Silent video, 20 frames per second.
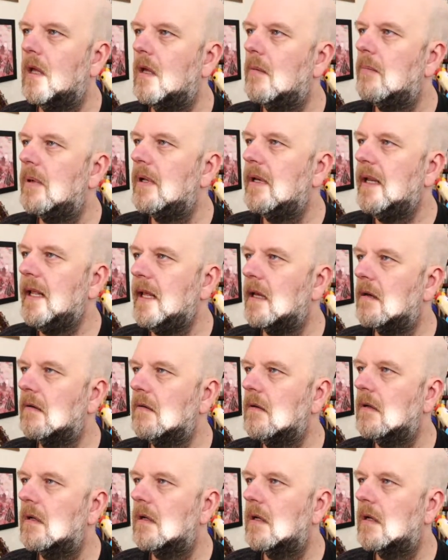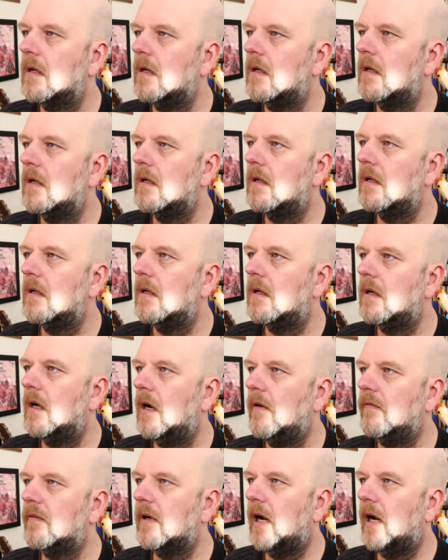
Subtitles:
But now, after